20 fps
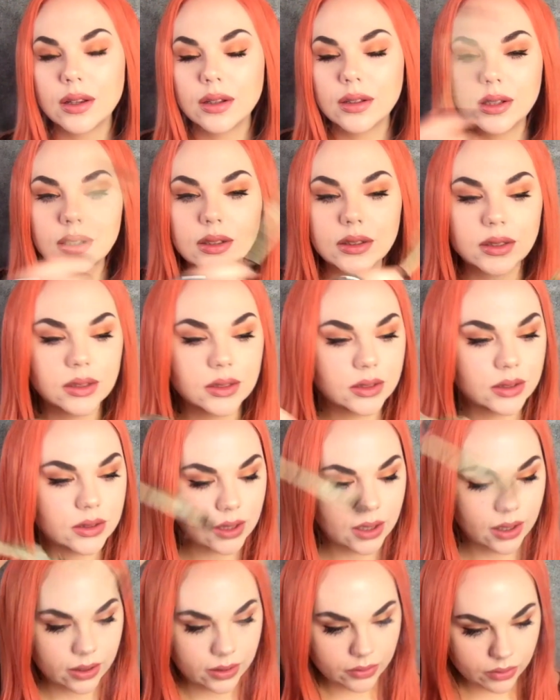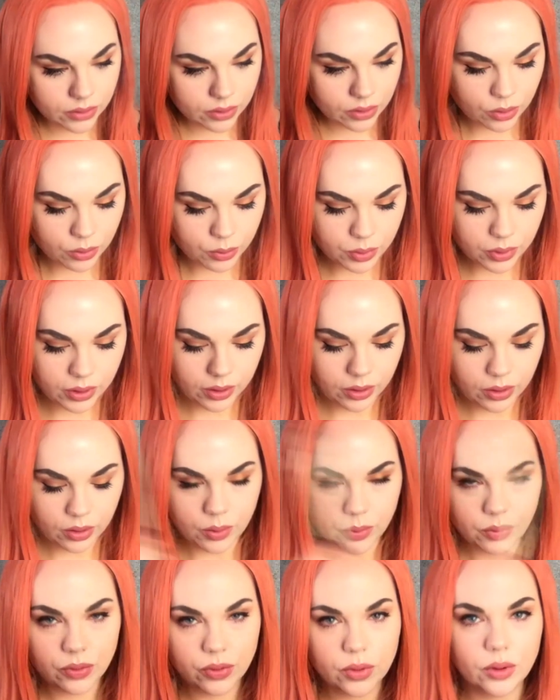This is like opening
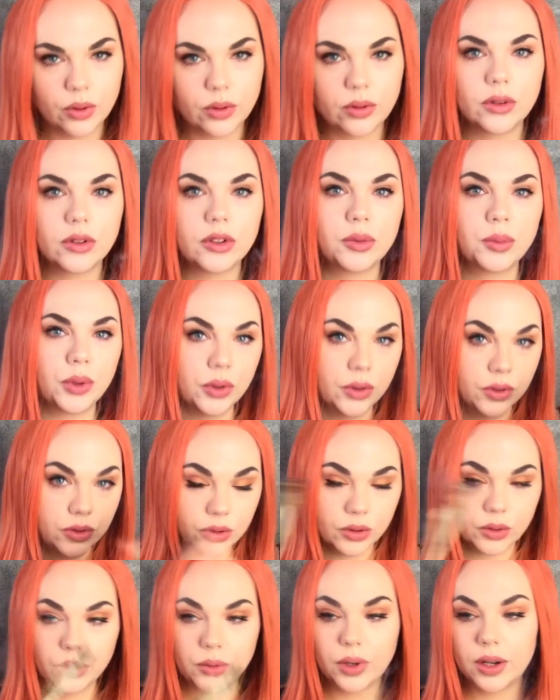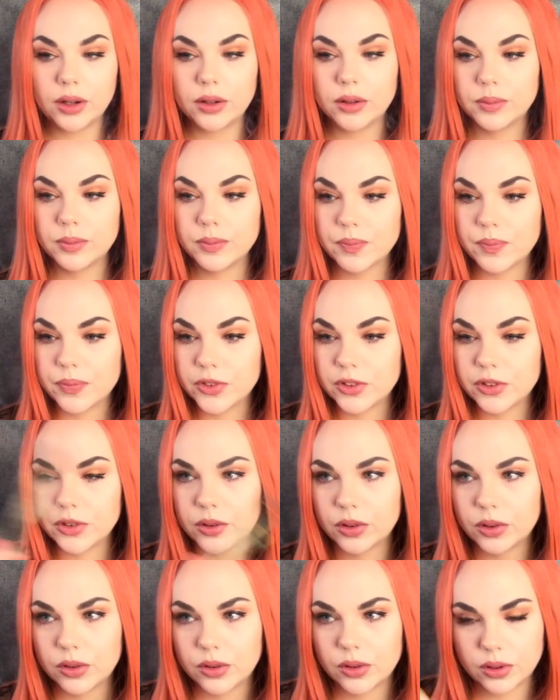up for the spiritual realm, so
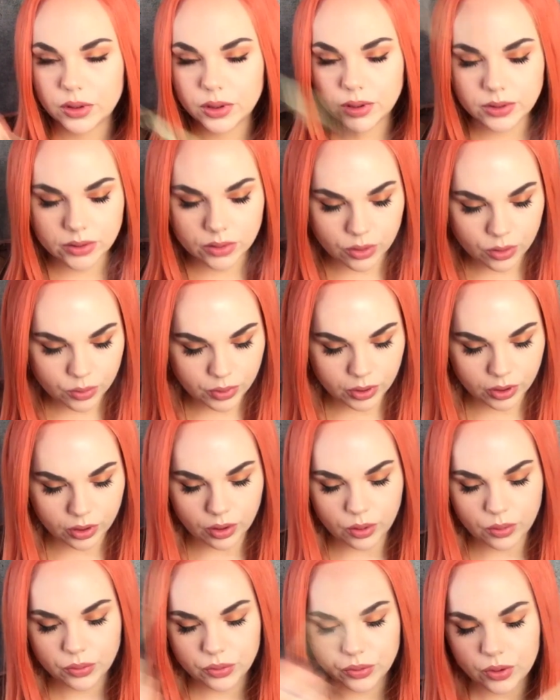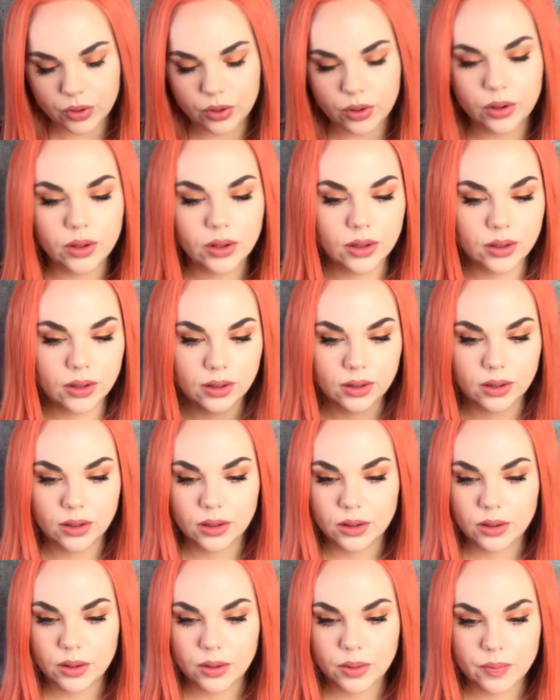it, uh, it's opening up for
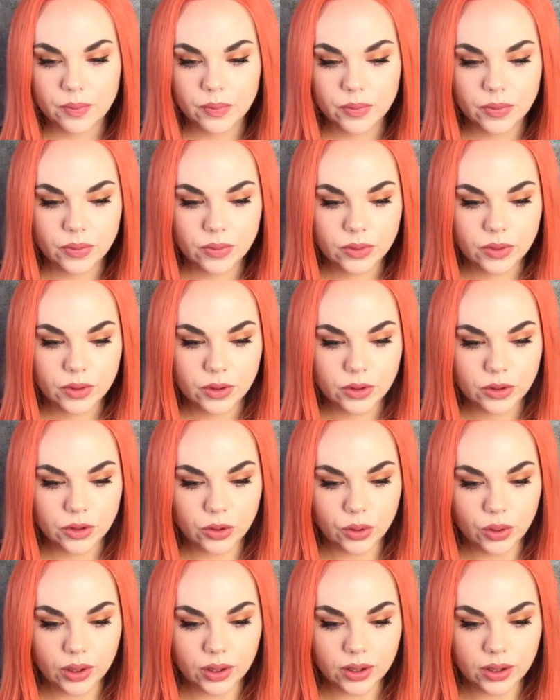your